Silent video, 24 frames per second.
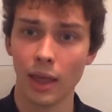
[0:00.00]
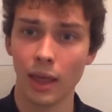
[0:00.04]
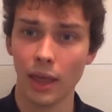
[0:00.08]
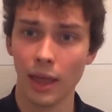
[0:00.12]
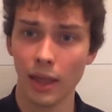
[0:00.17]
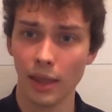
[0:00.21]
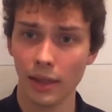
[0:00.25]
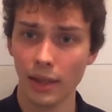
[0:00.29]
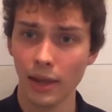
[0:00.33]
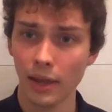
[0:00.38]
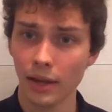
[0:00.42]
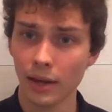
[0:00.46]

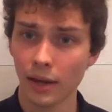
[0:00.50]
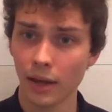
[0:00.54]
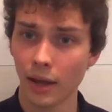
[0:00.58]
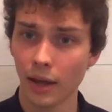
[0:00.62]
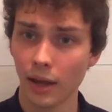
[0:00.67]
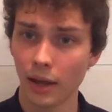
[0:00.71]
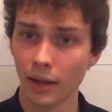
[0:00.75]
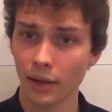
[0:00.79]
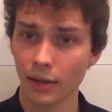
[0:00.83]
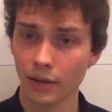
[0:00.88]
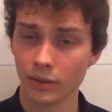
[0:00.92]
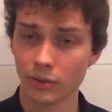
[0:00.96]
And then
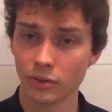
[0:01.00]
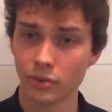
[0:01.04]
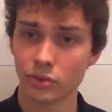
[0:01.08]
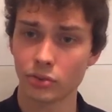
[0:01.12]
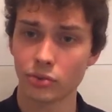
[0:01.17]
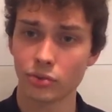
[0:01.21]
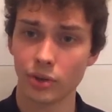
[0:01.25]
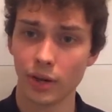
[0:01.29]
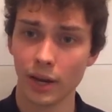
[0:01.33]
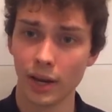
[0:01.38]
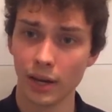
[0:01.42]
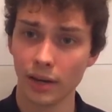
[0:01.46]
I
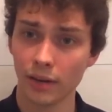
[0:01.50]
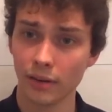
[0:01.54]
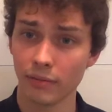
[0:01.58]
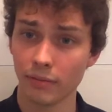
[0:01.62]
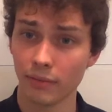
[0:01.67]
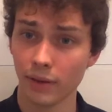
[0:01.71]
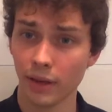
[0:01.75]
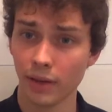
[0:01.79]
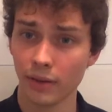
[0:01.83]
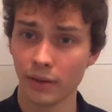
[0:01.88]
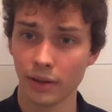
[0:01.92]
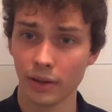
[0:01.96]
trained and
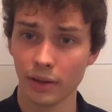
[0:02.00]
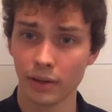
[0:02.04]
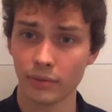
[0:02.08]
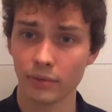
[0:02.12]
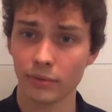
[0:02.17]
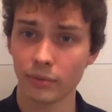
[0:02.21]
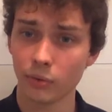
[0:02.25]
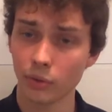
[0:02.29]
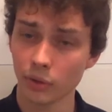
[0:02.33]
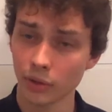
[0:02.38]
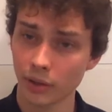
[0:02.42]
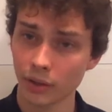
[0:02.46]
validated
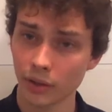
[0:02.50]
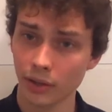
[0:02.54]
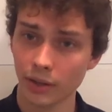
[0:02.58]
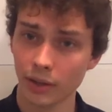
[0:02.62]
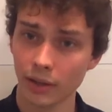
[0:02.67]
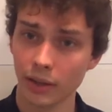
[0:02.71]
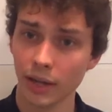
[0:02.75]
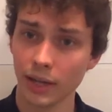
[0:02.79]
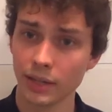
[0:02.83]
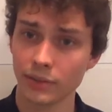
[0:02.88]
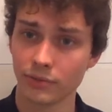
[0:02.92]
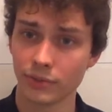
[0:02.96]
4
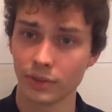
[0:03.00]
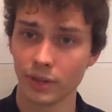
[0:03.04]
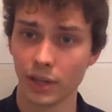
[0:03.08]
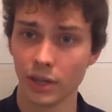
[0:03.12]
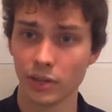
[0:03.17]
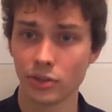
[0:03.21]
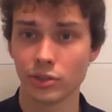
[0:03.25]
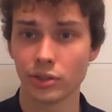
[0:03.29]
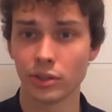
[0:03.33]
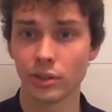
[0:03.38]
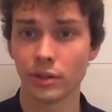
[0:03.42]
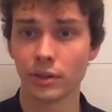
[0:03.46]

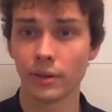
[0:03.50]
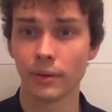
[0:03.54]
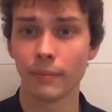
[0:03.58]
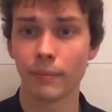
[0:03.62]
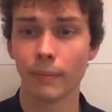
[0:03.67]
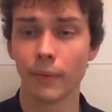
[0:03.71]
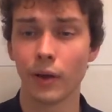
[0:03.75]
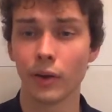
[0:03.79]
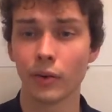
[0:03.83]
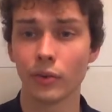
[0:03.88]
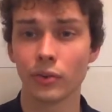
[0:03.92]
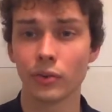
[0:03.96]
classification
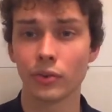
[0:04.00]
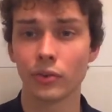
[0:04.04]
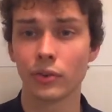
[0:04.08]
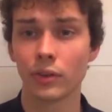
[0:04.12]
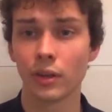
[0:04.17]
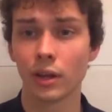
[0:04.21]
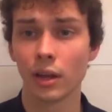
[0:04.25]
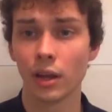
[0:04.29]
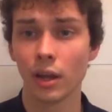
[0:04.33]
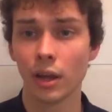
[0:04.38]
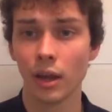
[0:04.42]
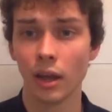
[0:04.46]
models:
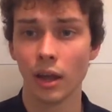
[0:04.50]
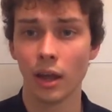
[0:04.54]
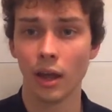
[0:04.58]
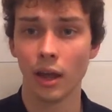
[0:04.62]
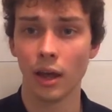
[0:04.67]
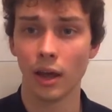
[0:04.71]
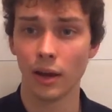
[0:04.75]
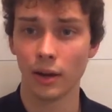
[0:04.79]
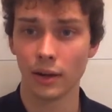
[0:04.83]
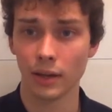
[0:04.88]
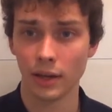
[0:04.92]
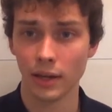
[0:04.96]

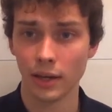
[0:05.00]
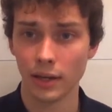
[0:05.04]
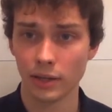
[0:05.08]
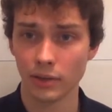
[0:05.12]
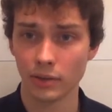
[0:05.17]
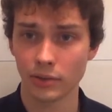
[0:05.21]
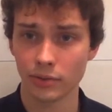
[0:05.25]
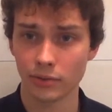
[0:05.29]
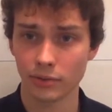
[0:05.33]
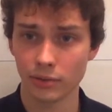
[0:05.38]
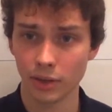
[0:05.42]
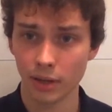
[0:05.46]

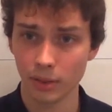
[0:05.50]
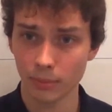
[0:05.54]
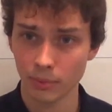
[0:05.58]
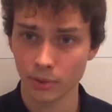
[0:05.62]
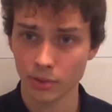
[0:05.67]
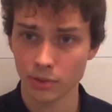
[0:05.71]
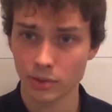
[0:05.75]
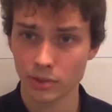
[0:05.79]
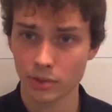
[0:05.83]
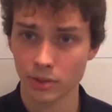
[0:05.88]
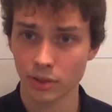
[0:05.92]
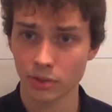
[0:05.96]
k-nearest
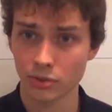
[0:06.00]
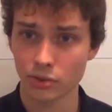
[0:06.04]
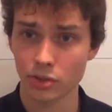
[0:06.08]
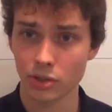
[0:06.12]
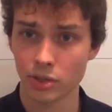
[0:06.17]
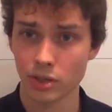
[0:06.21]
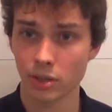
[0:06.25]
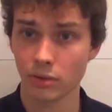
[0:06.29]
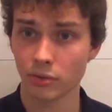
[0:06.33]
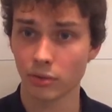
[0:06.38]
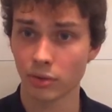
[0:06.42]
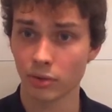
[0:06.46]
neighbors,
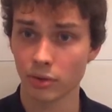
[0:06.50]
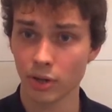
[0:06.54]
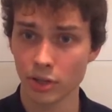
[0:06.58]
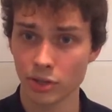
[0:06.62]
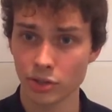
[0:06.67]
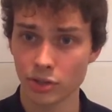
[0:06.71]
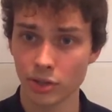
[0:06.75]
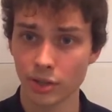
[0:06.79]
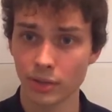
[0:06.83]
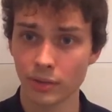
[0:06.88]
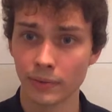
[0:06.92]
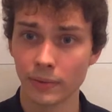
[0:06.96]
logistic
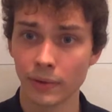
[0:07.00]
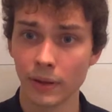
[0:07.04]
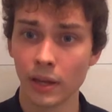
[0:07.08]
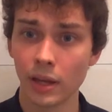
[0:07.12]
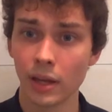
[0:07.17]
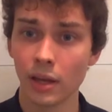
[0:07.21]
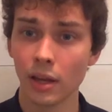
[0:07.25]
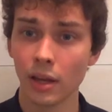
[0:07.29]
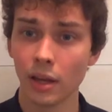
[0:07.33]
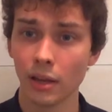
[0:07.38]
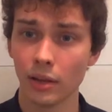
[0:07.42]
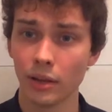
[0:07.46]
regression,
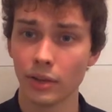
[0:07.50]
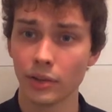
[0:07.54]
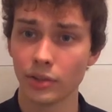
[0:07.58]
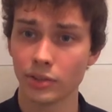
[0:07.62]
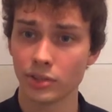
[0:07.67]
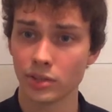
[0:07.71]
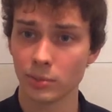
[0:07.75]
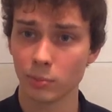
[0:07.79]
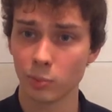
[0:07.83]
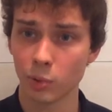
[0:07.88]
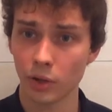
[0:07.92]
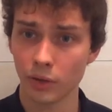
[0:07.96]
linear
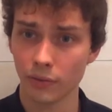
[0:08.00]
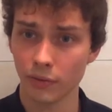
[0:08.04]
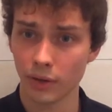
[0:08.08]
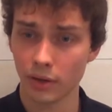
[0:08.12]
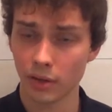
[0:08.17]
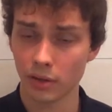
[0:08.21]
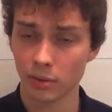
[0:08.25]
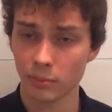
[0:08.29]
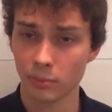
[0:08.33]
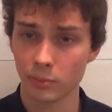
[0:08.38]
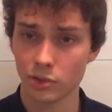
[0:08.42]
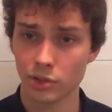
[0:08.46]
support
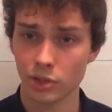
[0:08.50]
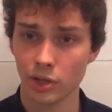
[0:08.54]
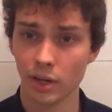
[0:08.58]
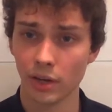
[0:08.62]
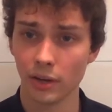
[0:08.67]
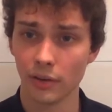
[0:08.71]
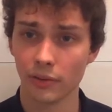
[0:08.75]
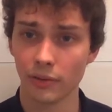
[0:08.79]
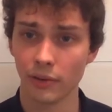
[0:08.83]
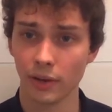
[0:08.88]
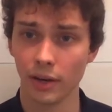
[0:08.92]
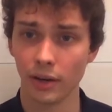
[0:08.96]
vector
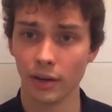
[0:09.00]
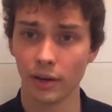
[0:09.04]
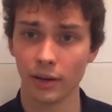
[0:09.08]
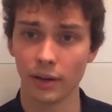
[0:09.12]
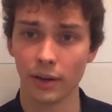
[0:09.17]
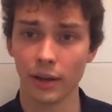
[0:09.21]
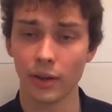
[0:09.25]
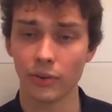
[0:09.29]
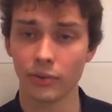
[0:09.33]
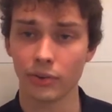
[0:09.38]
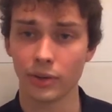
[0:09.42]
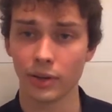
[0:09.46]
machines, and
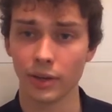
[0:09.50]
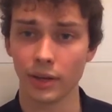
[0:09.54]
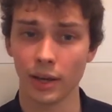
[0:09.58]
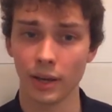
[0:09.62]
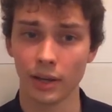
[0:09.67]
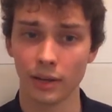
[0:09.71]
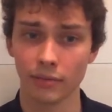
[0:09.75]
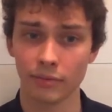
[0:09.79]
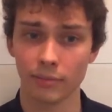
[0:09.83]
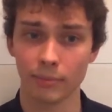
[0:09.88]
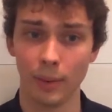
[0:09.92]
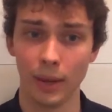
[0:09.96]
Gaussian
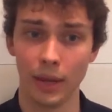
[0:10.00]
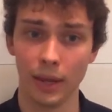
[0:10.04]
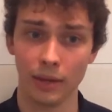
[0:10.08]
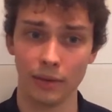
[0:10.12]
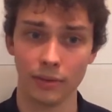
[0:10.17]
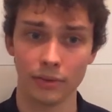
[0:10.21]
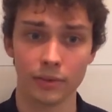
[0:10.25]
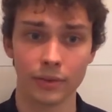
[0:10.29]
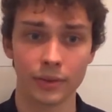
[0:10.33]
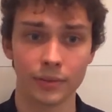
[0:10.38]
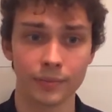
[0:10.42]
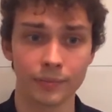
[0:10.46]
naive
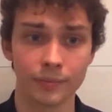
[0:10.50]
Bayes.